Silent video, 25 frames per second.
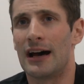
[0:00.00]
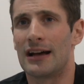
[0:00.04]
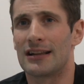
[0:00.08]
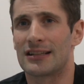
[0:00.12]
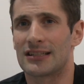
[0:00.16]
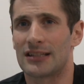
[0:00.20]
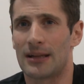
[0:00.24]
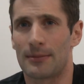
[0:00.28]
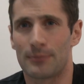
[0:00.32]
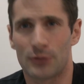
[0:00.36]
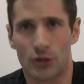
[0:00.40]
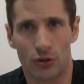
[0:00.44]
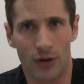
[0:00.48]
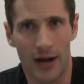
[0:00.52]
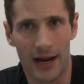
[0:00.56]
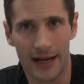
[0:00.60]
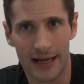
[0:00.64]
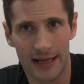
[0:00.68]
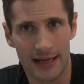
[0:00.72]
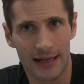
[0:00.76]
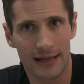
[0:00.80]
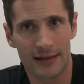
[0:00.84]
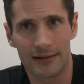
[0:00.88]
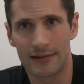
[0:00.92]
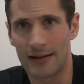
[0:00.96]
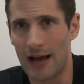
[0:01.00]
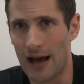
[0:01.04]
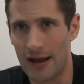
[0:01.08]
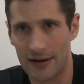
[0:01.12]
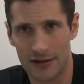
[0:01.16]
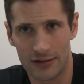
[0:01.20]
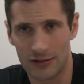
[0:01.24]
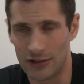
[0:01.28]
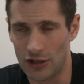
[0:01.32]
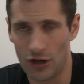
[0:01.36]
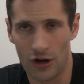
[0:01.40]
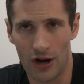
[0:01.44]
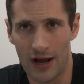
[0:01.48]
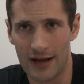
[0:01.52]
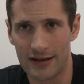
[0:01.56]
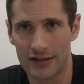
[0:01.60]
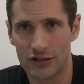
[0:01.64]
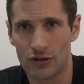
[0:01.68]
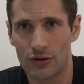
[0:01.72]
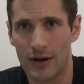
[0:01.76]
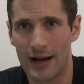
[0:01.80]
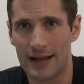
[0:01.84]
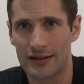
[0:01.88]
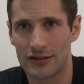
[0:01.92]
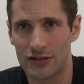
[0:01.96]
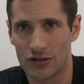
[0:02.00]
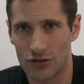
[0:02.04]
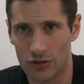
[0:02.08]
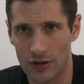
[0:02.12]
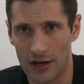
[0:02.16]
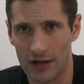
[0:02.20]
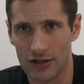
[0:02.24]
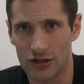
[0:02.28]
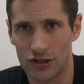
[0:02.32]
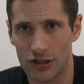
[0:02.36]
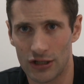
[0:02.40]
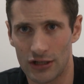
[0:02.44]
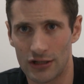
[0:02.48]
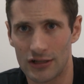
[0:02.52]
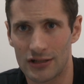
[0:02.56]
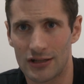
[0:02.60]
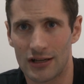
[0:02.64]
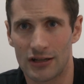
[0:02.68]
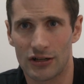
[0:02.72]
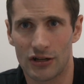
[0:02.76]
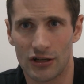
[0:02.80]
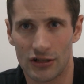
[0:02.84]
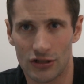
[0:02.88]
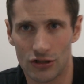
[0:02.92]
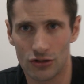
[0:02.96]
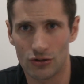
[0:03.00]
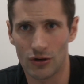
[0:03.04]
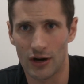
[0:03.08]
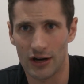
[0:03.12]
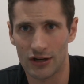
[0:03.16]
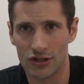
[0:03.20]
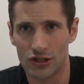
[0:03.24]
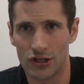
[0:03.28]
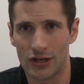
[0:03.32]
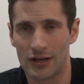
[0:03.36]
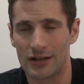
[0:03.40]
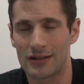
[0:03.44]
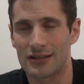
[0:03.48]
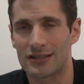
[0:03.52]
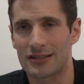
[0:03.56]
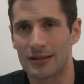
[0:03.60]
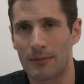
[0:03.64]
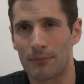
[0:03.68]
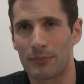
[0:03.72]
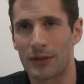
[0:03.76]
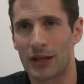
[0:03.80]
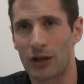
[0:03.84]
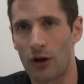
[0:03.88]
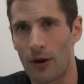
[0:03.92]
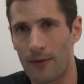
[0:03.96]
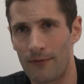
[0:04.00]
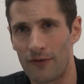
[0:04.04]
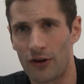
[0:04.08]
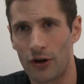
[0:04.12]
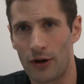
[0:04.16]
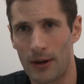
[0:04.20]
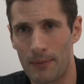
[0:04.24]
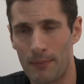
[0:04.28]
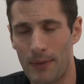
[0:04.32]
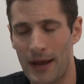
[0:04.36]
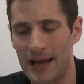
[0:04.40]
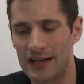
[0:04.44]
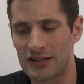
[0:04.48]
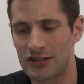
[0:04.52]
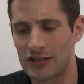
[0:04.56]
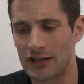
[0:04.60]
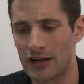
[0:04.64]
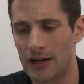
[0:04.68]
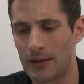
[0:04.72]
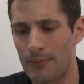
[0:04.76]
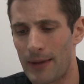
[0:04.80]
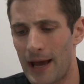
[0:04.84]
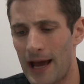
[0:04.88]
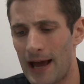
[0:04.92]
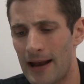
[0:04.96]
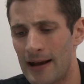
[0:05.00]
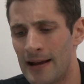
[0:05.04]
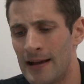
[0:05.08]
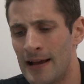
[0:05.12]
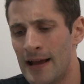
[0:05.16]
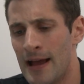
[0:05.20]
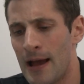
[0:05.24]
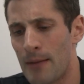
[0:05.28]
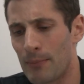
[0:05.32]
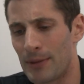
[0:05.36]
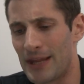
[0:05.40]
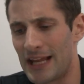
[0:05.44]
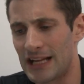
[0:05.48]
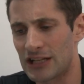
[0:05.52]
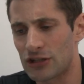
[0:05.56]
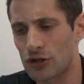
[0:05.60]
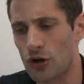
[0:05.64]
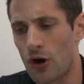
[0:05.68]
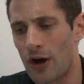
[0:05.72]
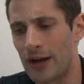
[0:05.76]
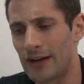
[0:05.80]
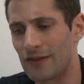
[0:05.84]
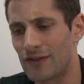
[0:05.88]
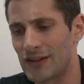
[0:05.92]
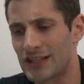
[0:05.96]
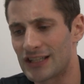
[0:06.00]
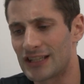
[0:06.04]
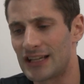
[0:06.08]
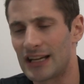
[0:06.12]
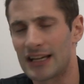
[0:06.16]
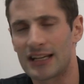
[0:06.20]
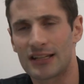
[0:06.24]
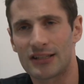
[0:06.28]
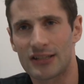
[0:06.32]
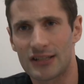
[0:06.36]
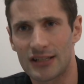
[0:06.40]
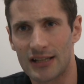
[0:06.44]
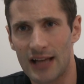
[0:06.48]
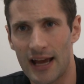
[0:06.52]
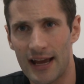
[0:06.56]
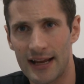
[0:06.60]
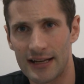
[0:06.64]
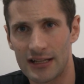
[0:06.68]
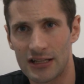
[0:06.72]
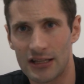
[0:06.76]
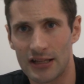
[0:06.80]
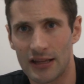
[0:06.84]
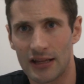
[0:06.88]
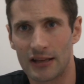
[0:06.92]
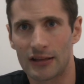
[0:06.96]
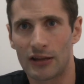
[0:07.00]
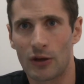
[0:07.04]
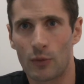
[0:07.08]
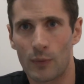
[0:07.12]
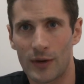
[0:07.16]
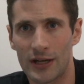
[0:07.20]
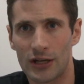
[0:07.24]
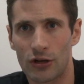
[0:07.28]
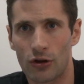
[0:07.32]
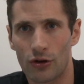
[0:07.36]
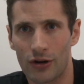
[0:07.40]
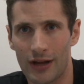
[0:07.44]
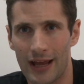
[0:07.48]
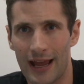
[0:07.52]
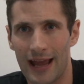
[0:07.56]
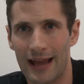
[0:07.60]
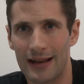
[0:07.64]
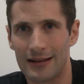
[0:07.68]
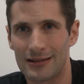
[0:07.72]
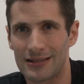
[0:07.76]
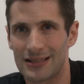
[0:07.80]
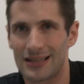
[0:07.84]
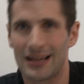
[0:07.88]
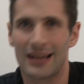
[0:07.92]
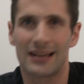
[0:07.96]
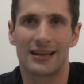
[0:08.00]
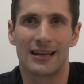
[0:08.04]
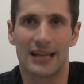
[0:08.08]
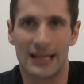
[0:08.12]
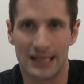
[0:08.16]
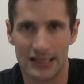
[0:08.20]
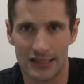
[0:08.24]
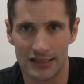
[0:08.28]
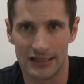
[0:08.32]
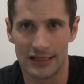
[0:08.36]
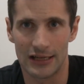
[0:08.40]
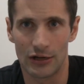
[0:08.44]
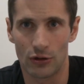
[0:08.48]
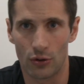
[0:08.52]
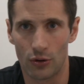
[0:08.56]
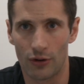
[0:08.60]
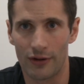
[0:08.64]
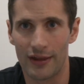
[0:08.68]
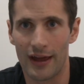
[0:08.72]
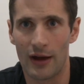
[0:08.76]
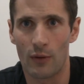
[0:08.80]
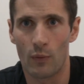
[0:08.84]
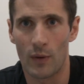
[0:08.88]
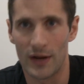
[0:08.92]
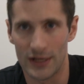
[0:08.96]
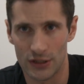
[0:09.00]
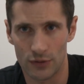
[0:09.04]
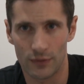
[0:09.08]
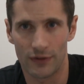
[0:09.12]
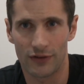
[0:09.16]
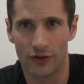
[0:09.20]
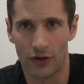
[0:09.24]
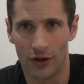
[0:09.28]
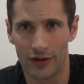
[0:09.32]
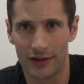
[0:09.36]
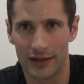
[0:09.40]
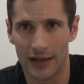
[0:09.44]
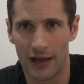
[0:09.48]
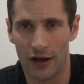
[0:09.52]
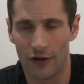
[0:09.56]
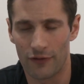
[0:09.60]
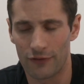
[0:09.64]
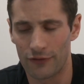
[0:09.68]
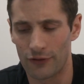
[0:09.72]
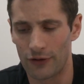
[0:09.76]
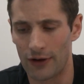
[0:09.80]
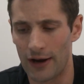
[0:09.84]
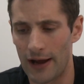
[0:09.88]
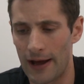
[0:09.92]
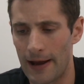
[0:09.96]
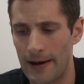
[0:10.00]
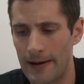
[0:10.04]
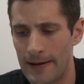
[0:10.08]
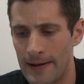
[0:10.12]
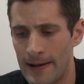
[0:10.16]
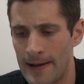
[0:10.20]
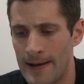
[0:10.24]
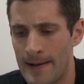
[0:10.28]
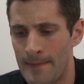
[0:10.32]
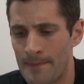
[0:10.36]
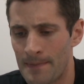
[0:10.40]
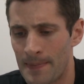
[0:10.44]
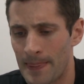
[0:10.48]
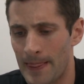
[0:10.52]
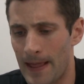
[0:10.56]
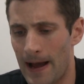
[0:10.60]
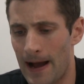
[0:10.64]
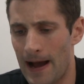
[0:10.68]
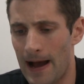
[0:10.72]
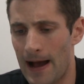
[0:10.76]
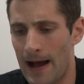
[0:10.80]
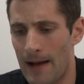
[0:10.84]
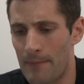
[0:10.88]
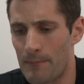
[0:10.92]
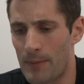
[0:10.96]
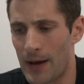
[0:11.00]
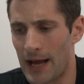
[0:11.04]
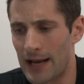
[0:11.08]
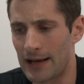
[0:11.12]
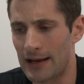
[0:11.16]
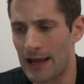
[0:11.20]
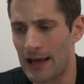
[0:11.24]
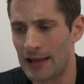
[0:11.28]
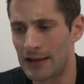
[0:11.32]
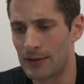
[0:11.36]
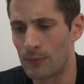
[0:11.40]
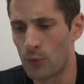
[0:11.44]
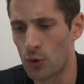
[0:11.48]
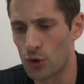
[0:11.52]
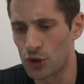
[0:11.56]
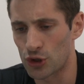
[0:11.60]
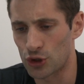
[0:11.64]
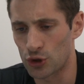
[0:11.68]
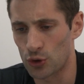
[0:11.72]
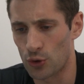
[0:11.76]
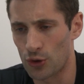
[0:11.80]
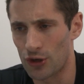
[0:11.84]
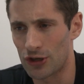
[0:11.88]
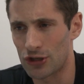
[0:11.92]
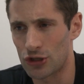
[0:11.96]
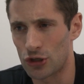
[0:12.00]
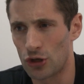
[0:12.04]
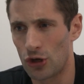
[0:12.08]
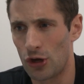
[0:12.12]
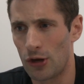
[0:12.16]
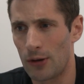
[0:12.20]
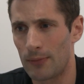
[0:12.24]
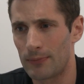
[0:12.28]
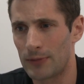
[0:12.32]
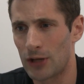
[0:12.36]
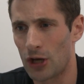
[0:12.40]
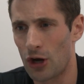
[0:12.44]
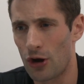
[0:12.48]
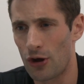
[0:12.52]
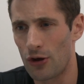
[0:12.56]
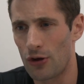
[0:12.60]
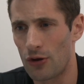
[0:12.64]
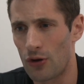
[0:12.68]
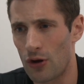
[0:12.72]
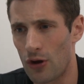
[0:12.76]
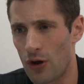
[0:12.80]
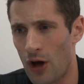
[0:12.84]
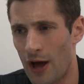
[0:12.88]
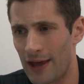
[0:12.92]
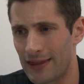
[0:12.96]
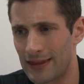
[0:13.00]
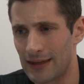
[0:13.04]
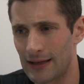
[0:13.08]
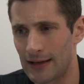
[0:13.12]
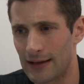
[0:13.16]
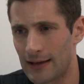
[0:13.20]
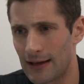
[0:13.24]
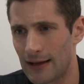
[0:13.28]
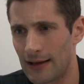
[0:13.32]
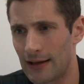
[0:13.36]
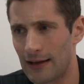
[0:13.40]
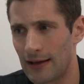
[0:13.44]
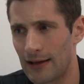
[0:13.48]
subterranean, underground structures and construction is something I'm very passionate about. But that's kind of a second stage thing that we'd look at, say, next year or that once we've got the alpha out. But in the more shorter term, I think